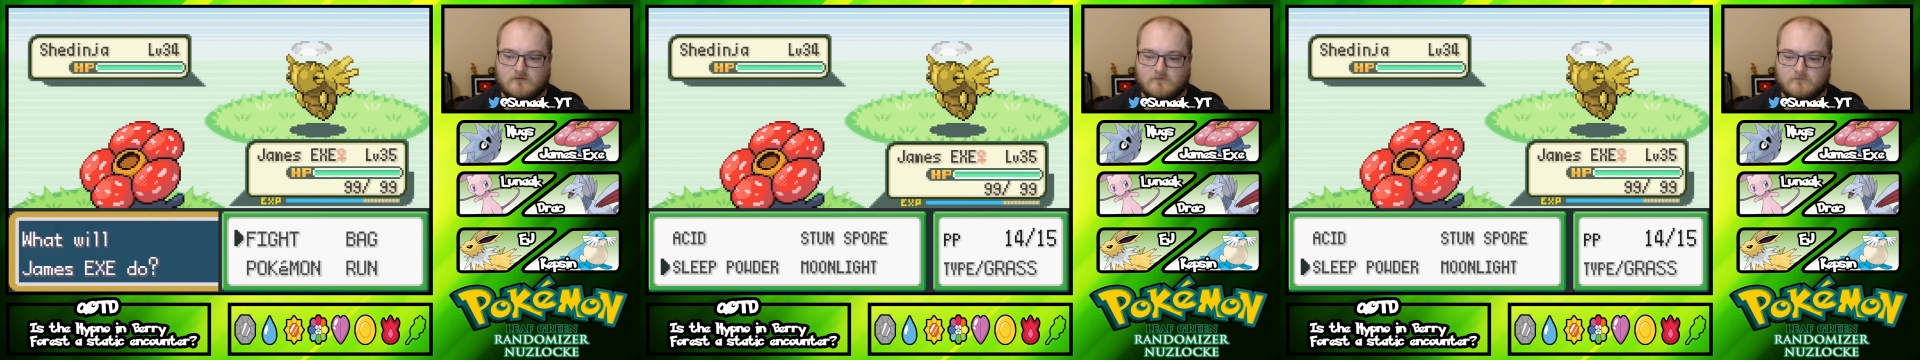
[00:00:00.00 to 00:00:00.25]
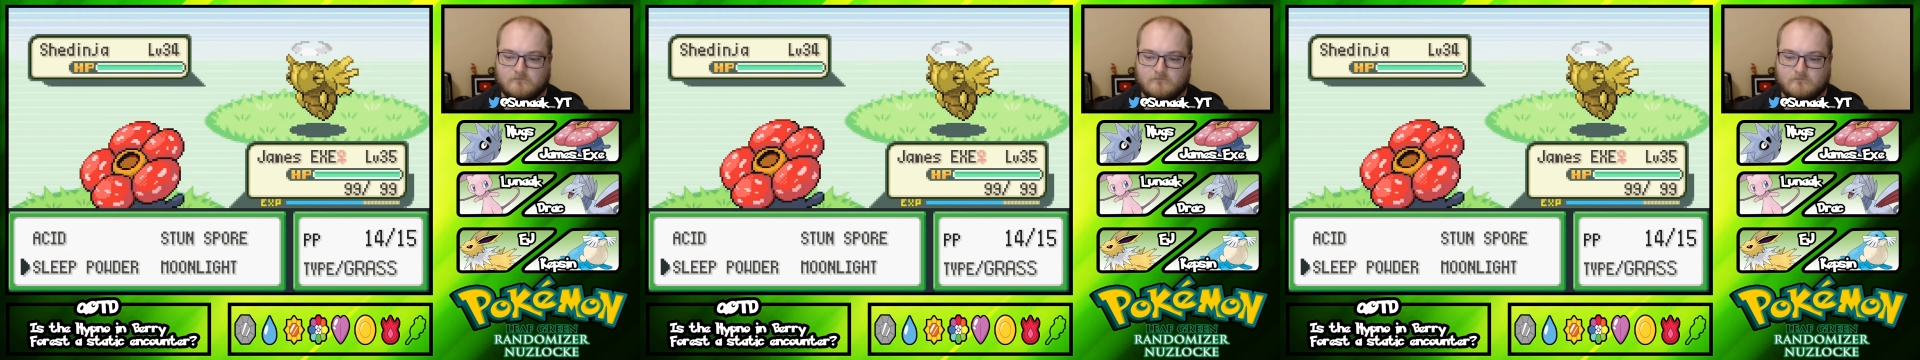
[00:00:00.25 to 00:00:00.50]

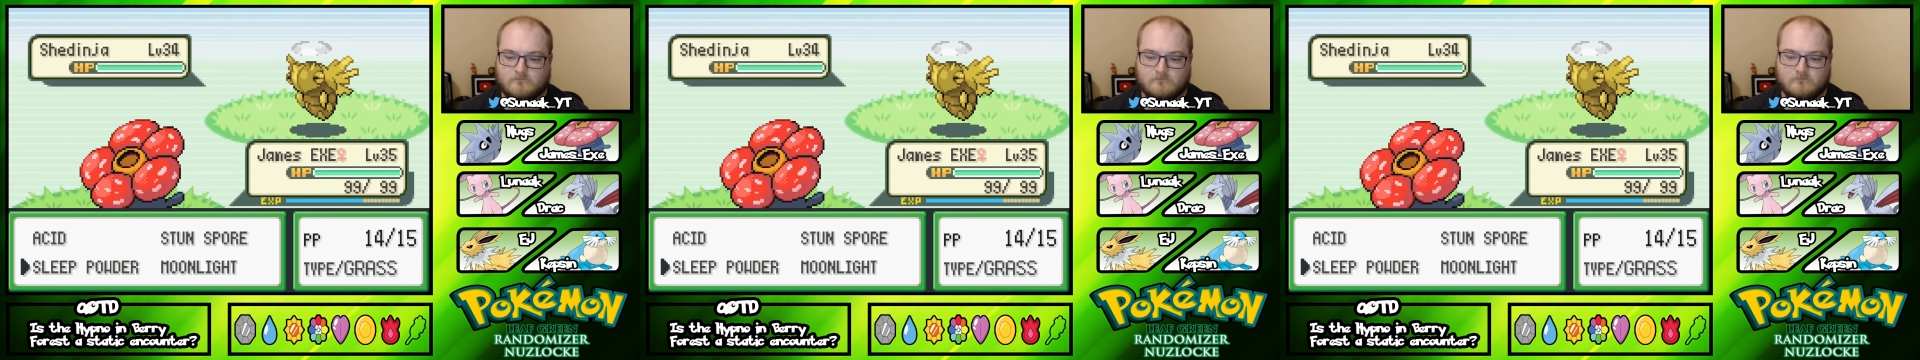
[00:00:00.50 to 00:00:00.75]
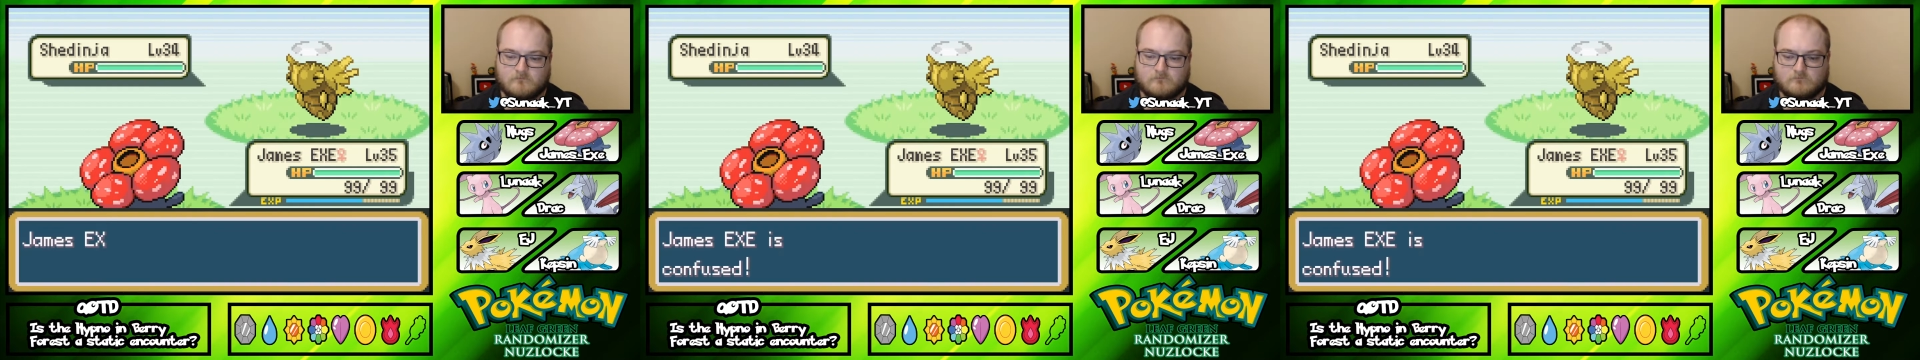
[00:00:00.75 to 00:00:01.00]

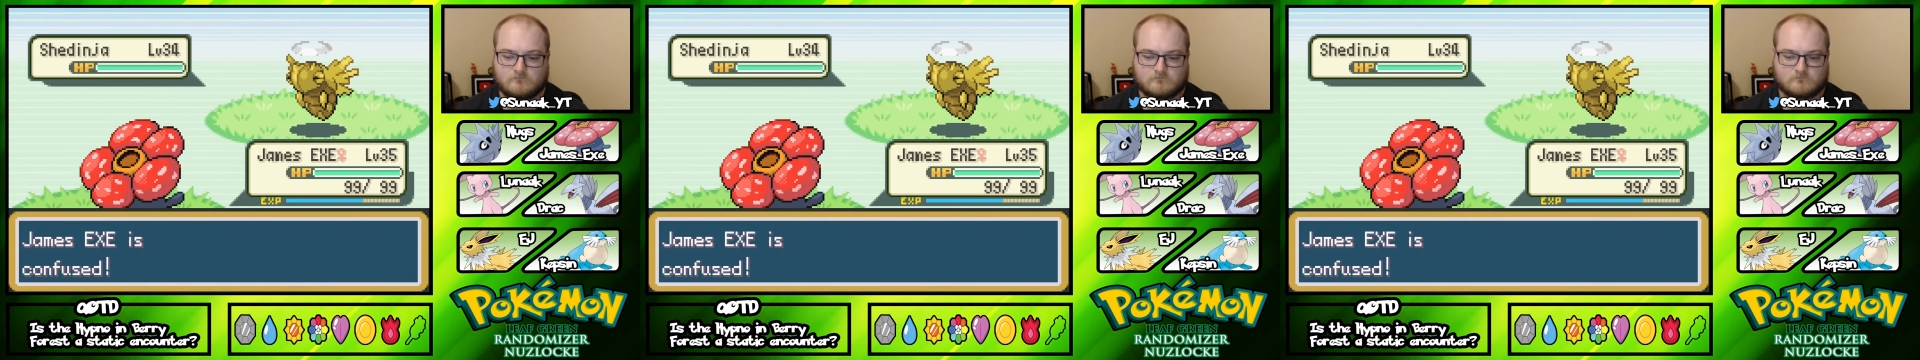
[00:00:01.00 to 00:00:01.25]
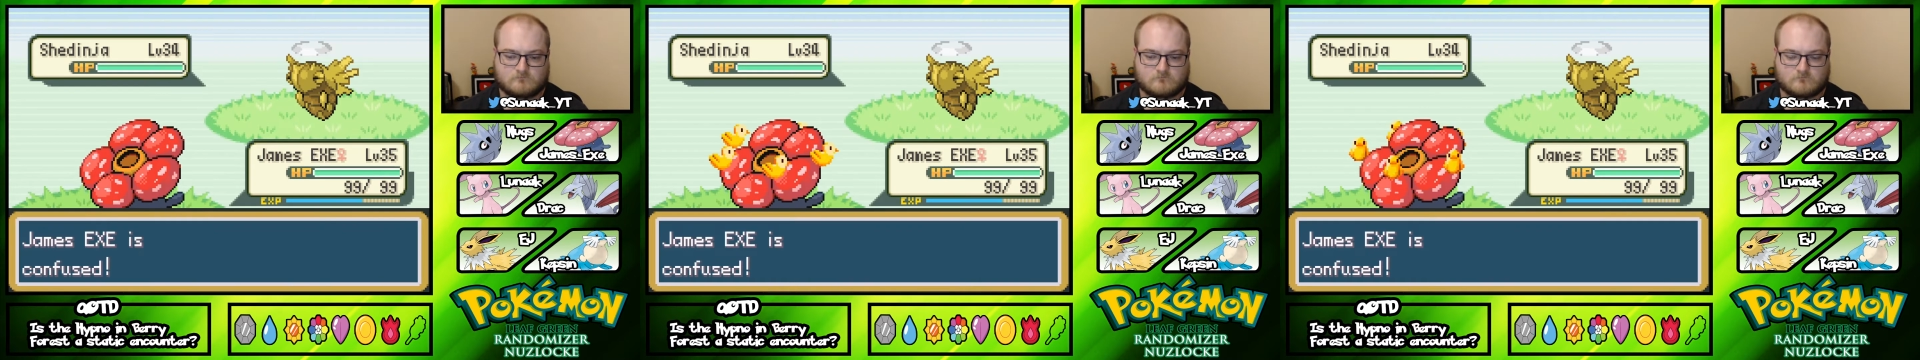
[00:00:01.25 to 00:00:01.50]

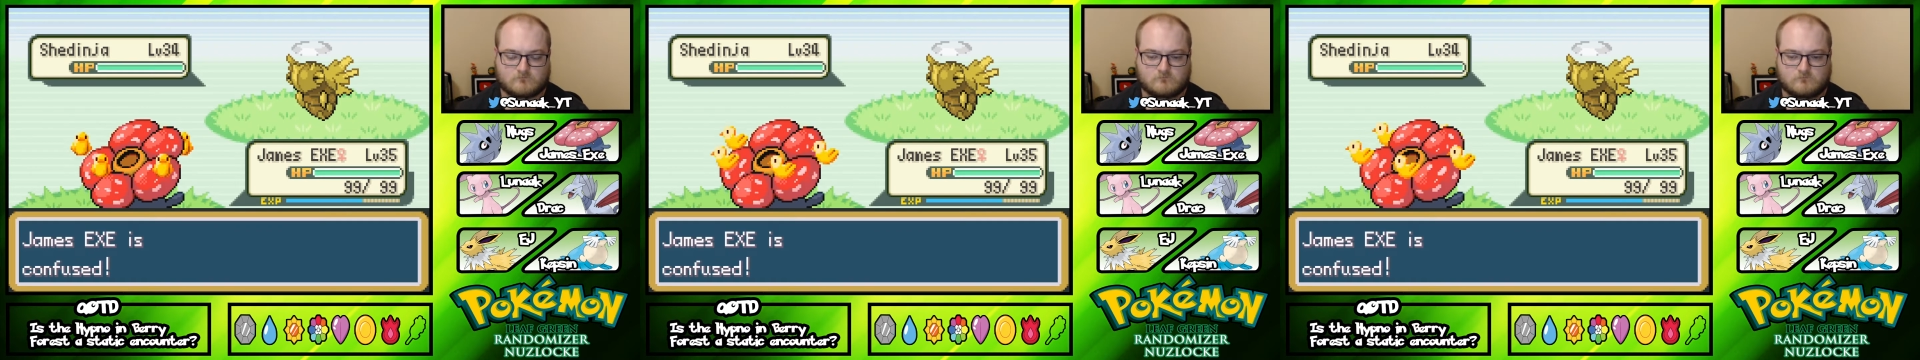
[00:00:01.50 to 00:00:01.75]
Nobody speaks.